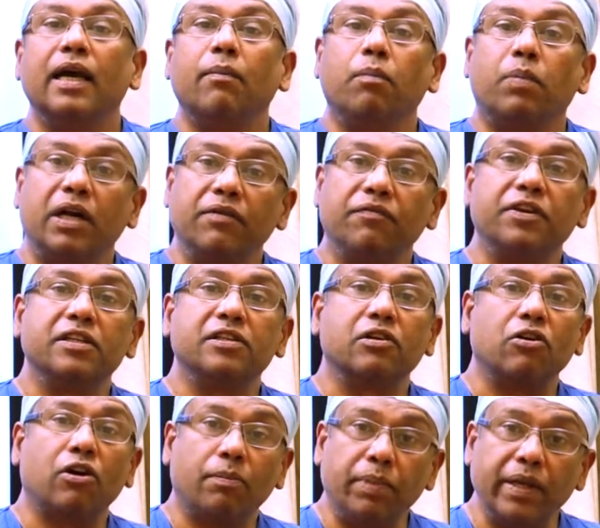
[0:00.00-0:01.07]
But if it is a
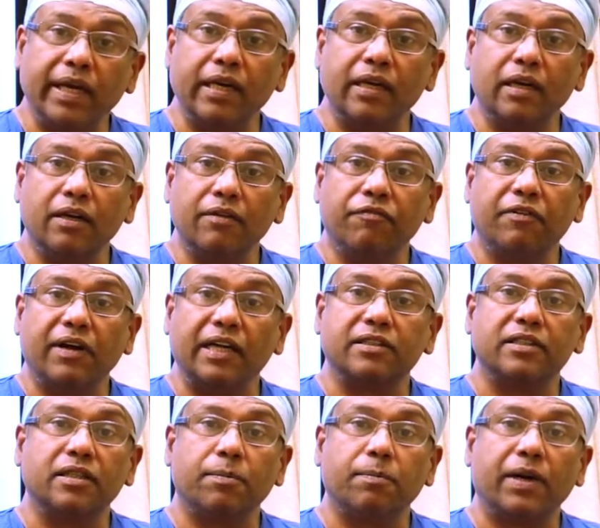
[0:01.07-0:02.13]
complicated rib
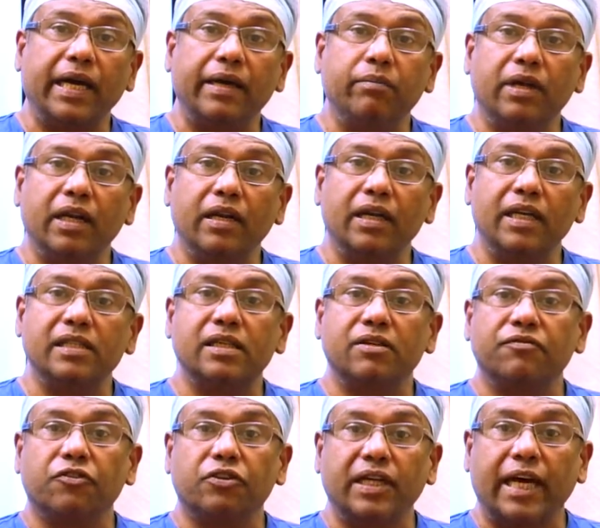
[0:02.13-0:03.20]
fracture, the primary reason
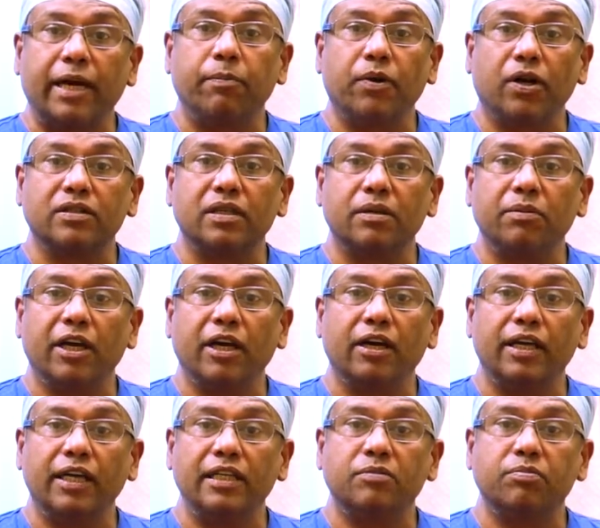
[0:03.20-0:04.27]
for the
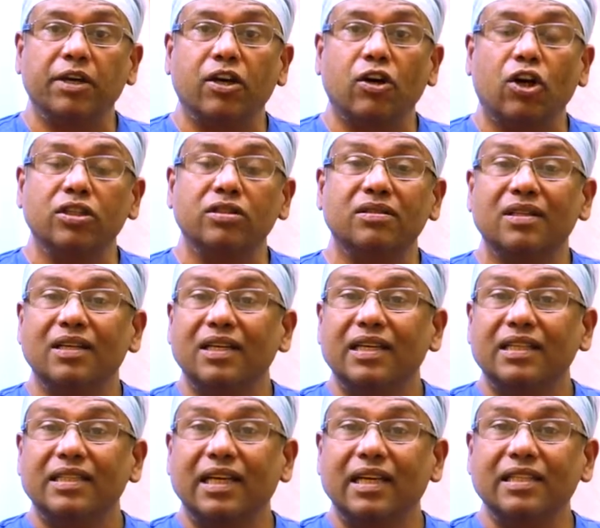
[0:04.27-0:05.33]
hypoxemia is because
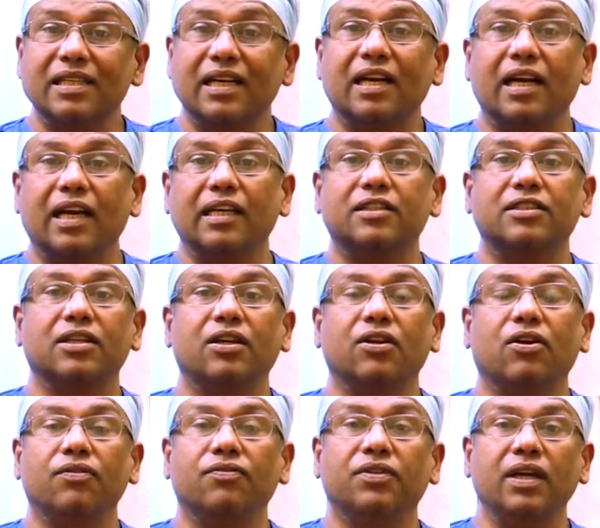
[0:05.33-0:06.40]
there is a collection
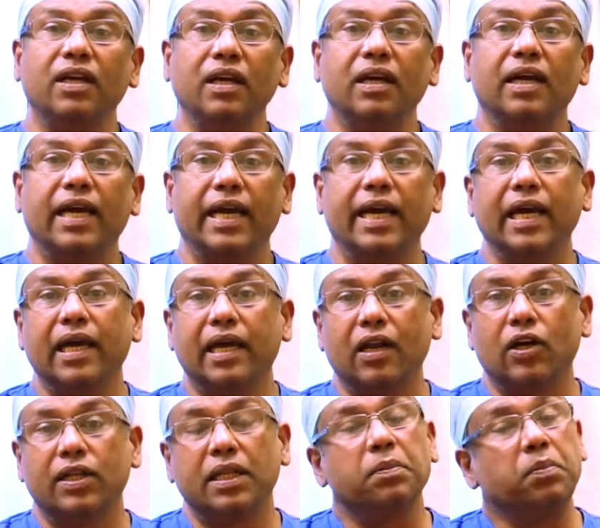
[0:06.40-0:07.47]
of the air
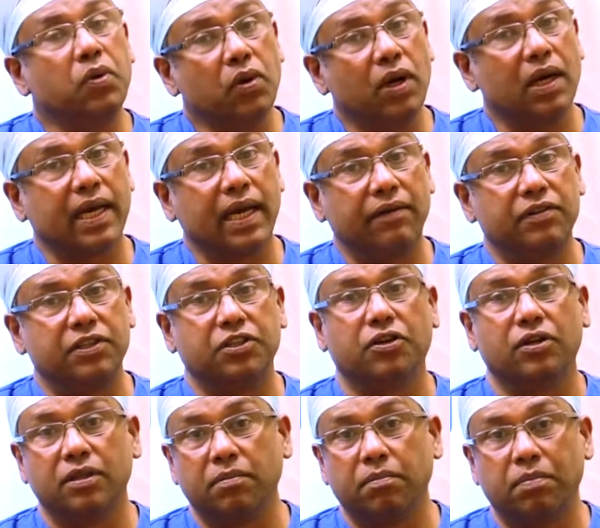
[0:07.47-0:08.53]
on the pleural cavity
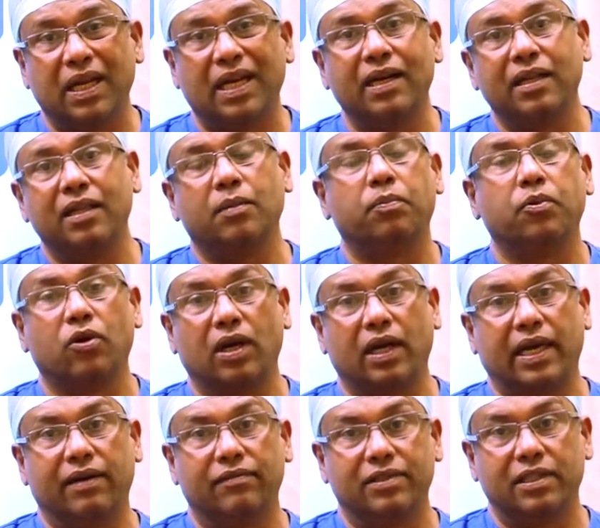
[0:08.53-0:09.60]
or the blood in the pleural
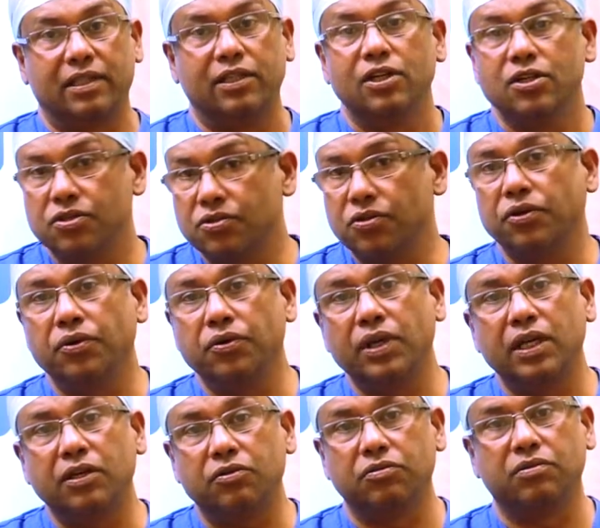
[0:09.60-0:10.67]
cavity. So you
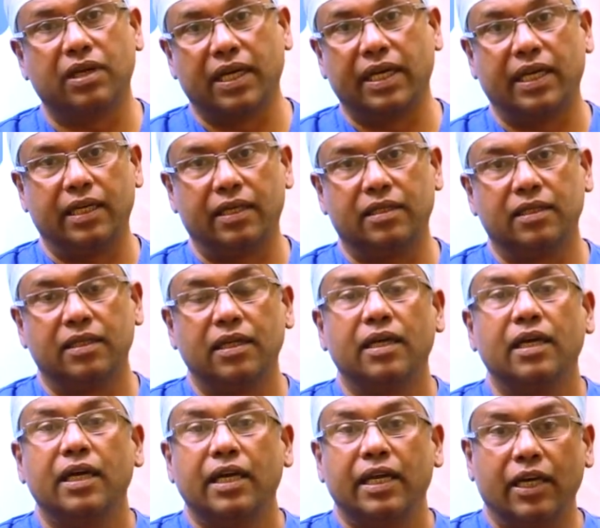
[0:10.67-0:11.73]
need to drain it.
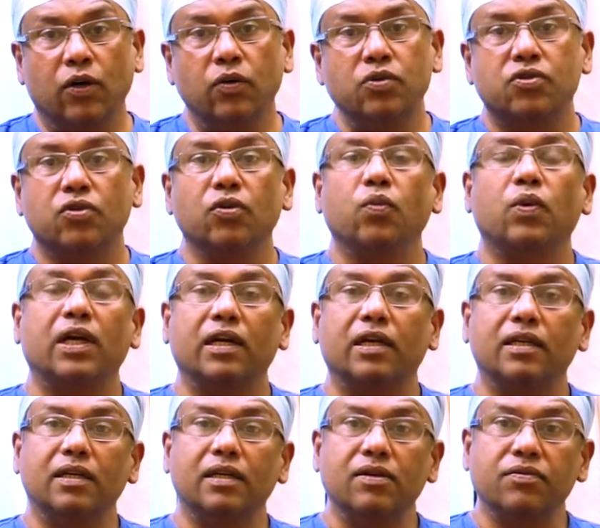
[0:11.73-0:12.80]
Now, so what are
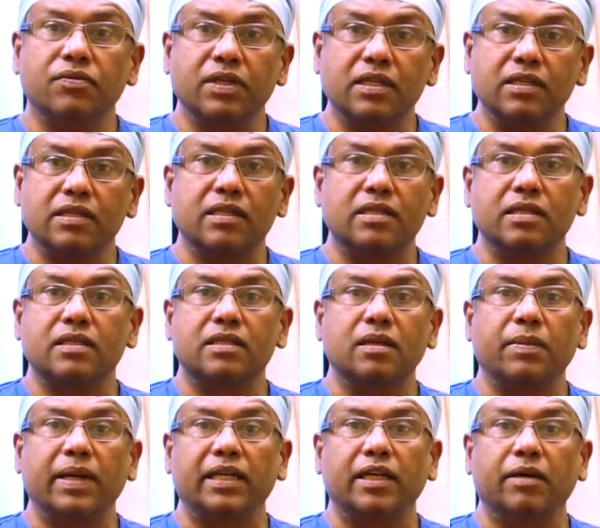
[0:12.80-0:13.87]
the
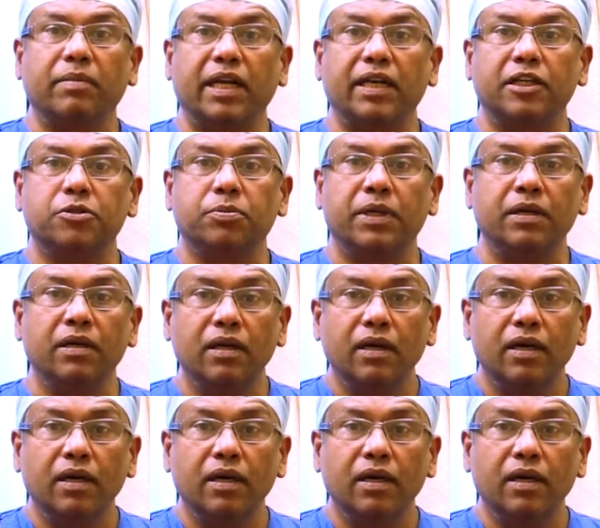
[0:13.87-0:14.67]
systematic management?